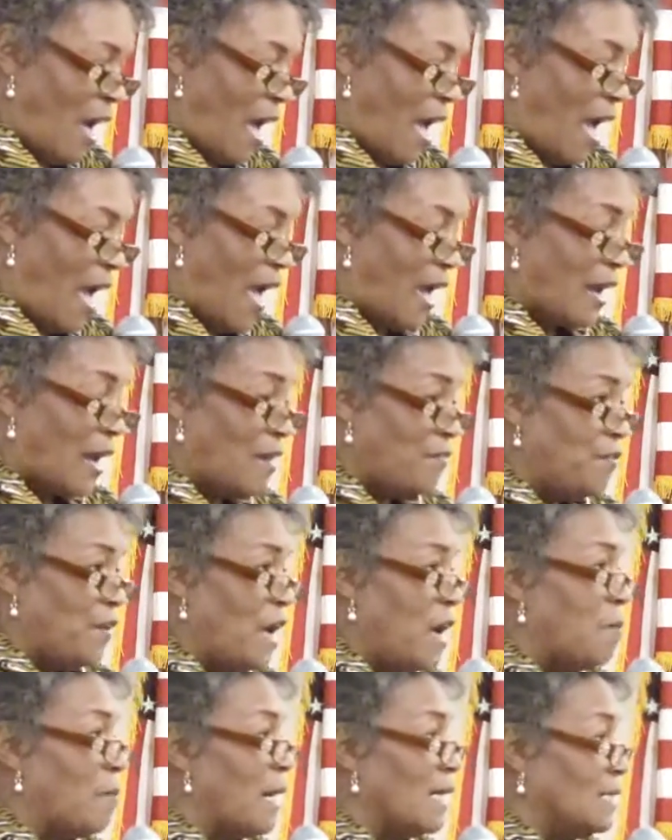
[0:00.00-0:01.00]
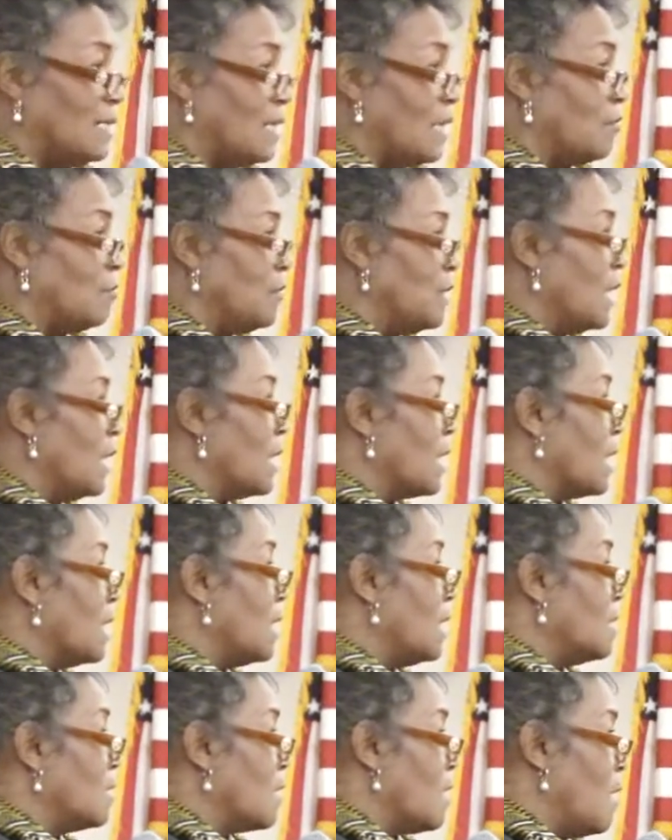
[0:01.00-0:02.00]
And I found myself needing an
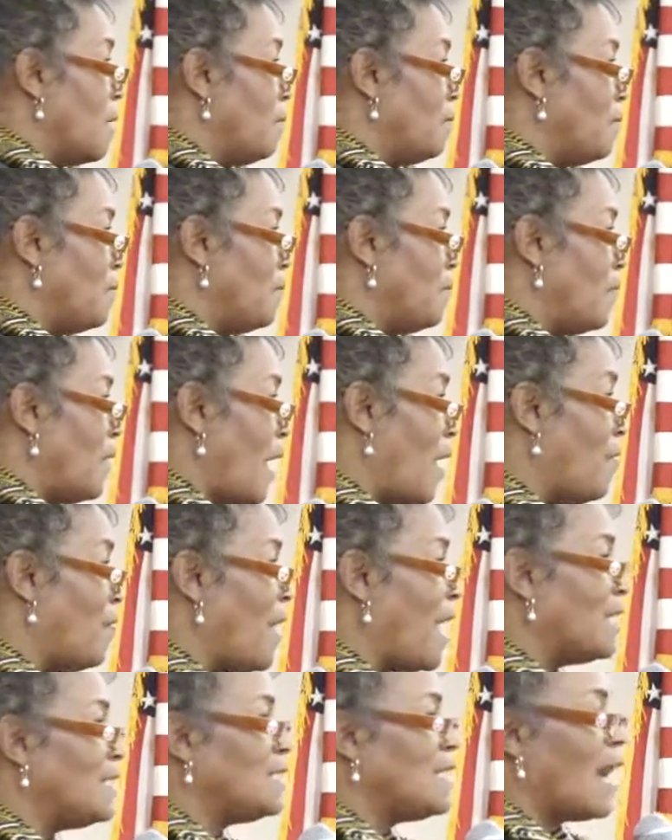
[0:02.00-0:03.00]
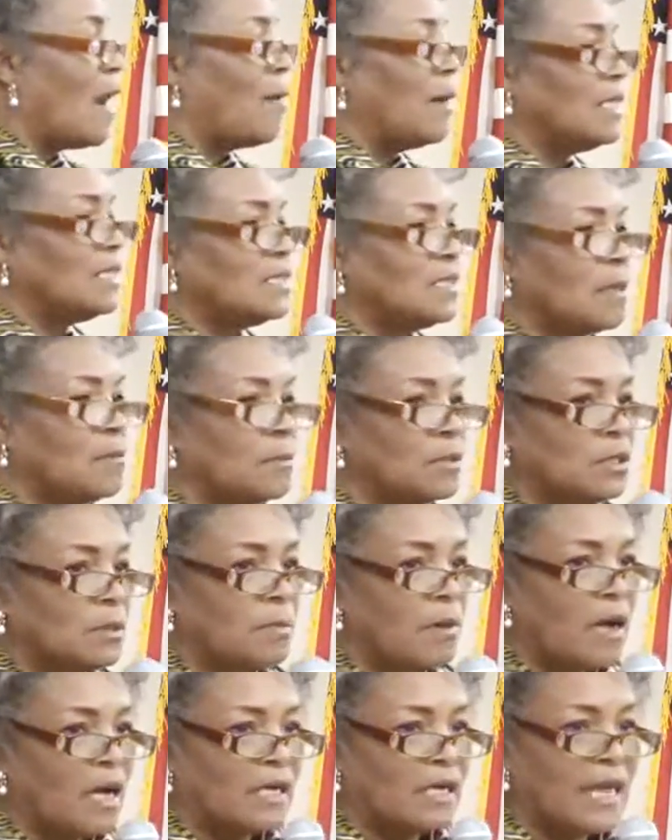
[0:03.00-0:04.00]
income. And that's how I stumbled
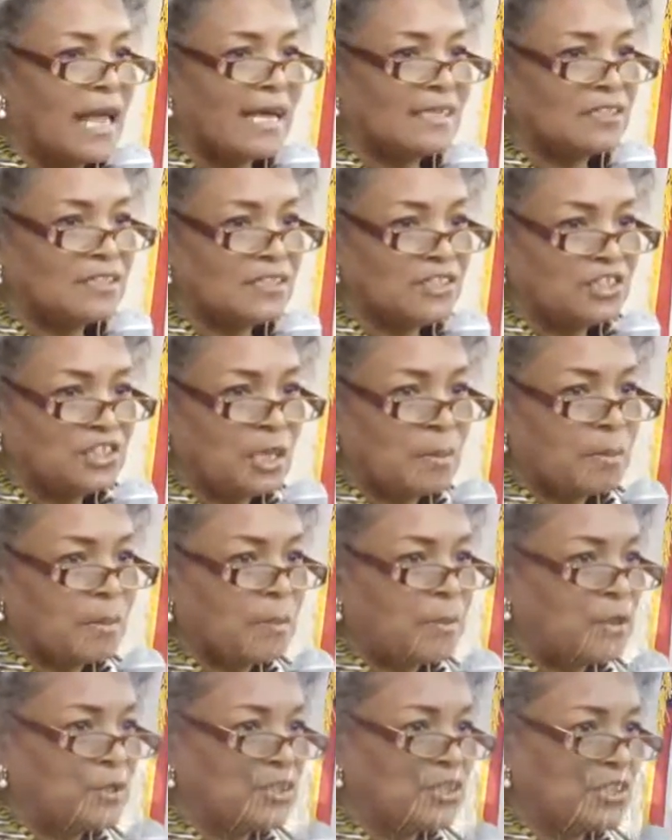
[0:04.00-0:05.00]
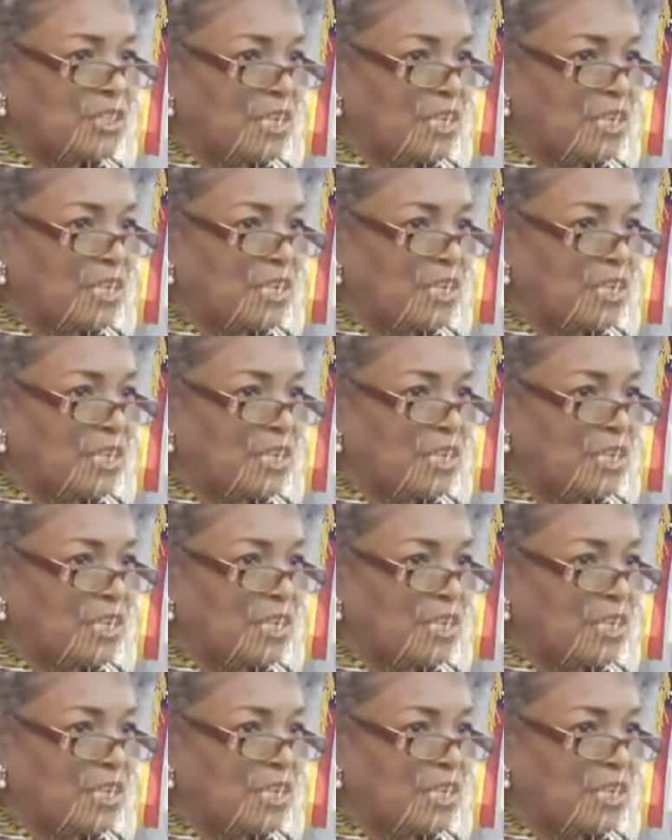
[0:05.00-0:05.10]
upon NASA's Jet Propulsion